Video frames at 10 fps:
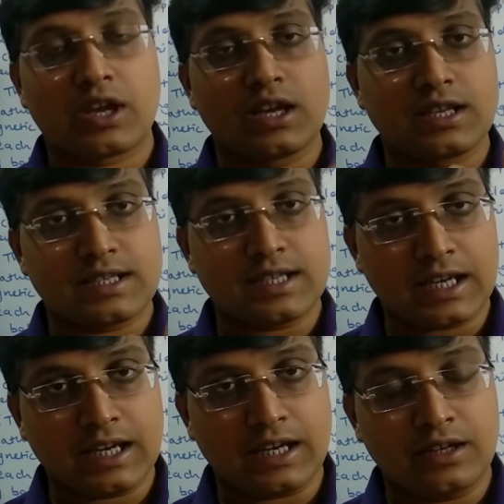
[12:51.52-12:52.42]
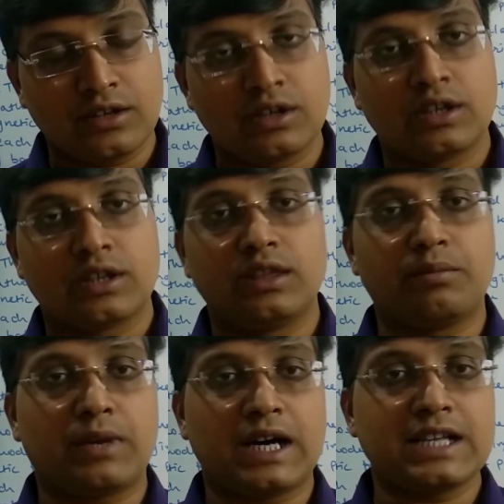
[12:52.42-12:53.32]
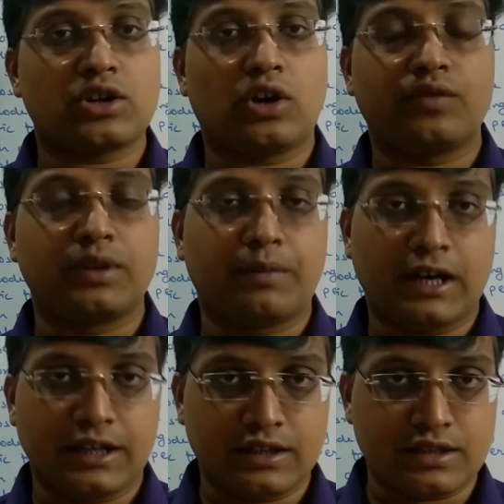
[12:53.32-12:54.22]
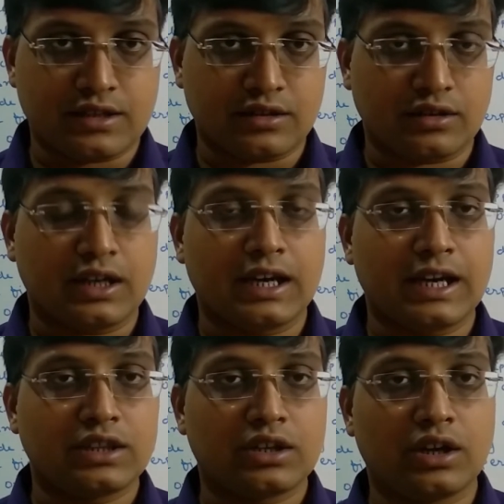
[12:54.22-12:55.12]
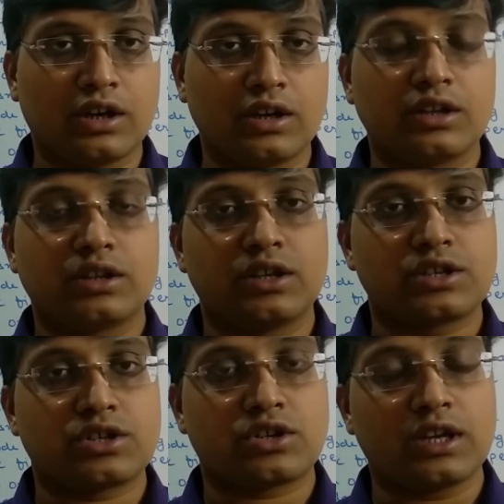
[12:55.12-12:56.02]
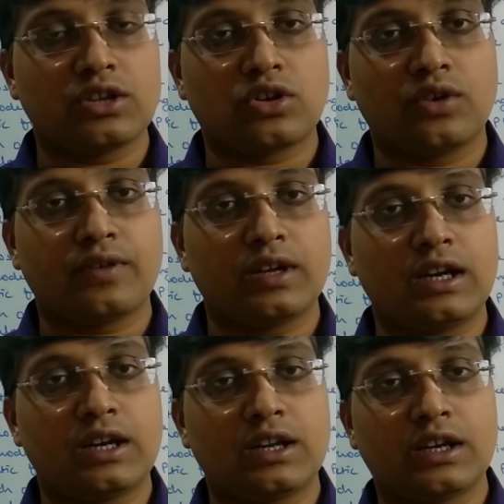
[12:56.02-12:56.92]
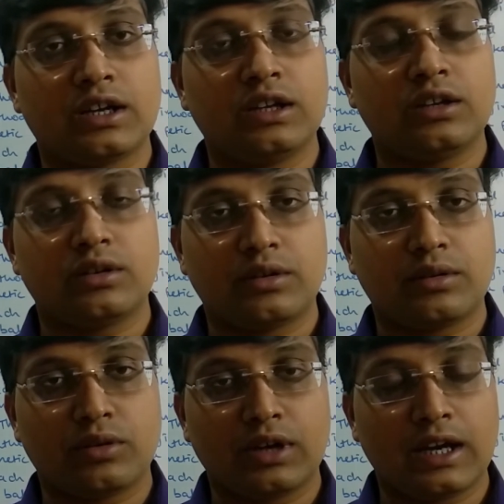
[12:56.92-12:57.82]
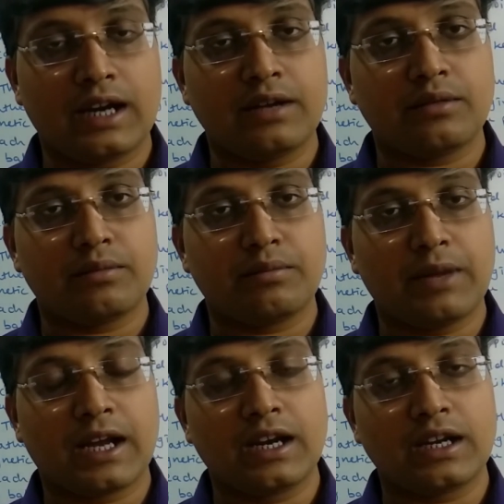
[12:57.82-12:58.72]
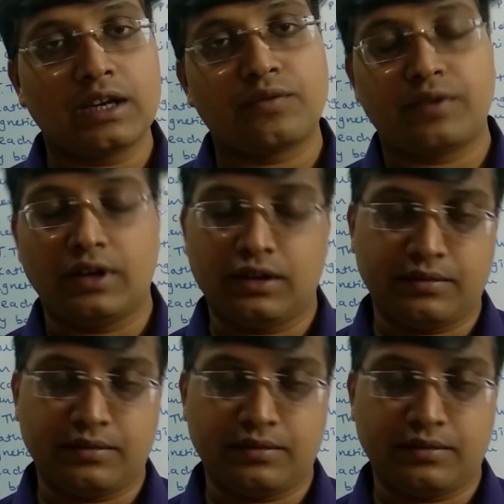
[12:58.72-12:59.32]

Second, the mass of the particles. And third, the strength of electrical and magnetic field.